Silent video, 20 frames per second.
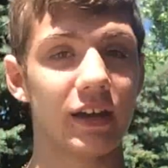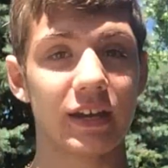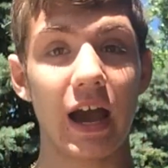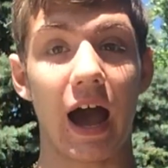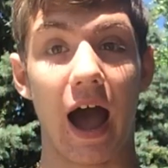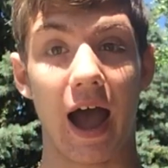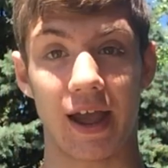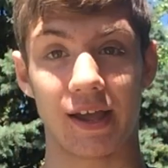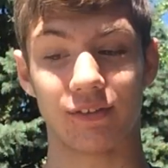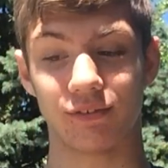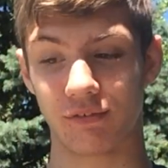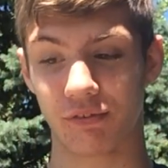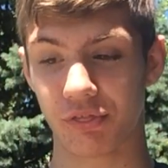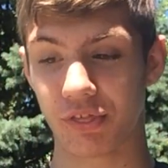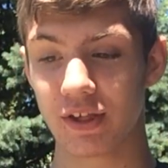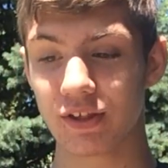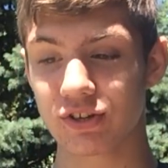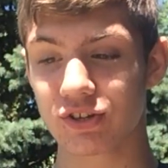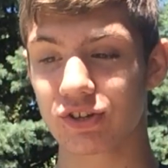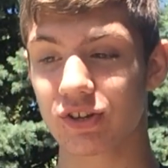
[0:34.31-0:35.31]
Guys,
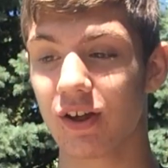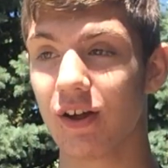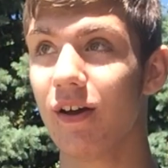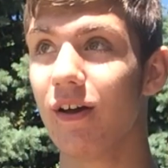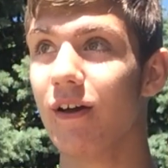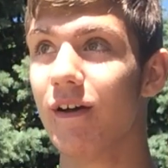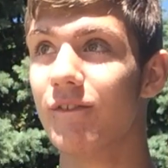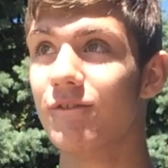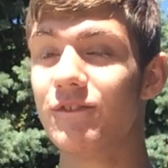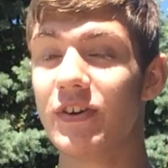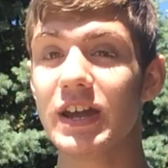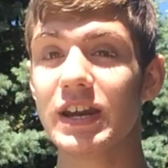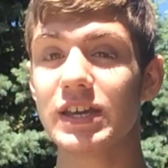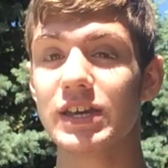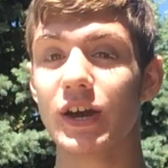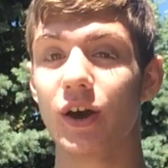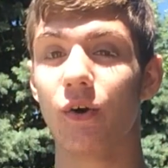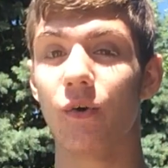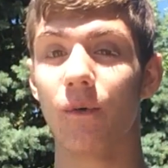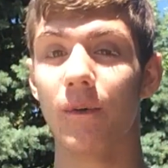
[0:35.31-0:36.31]
this
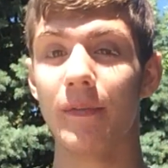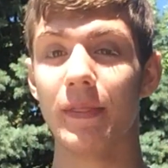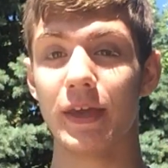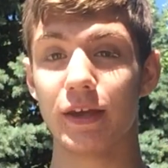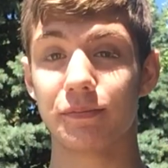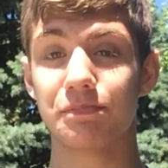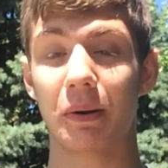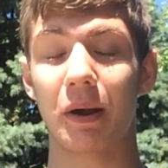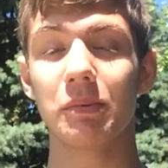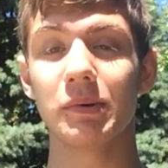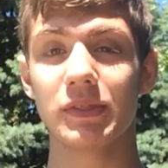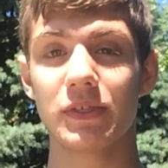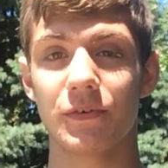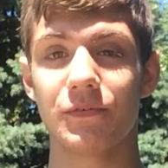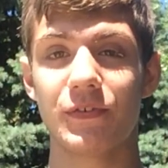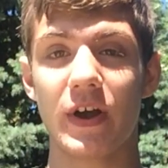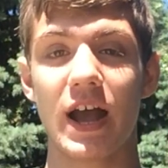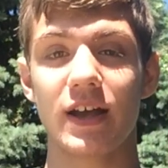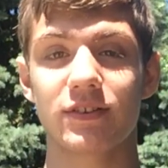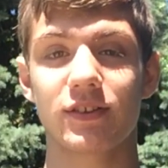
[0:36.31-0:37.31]
video is probably the
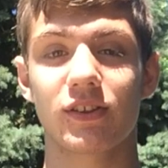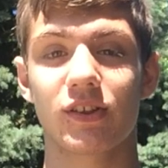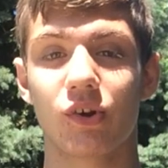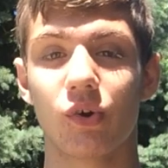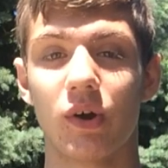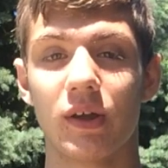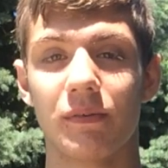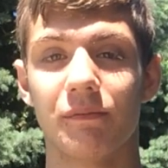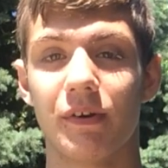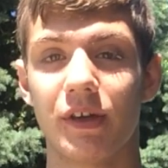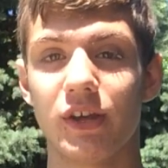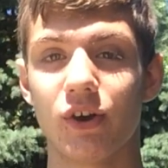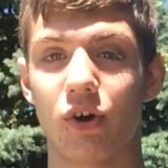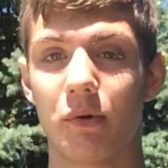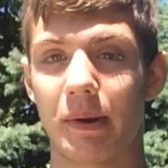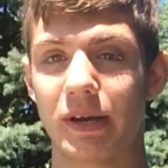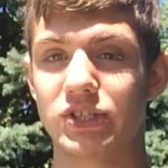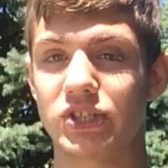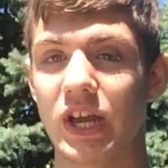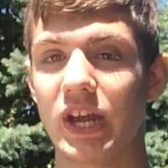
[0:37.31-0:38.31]
fastest growing video
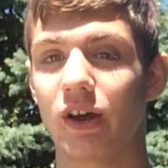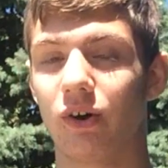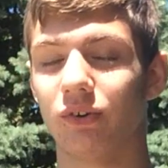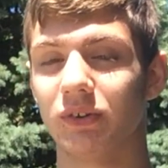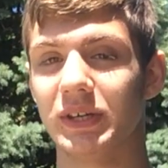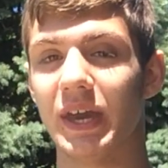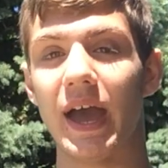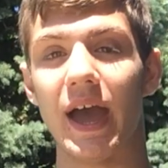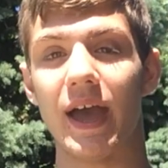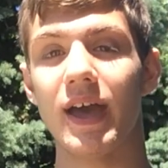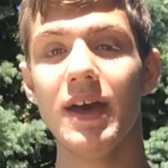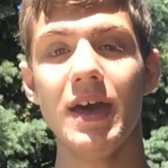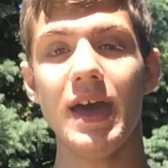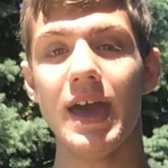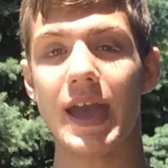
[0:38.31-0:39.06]
on my channel yet.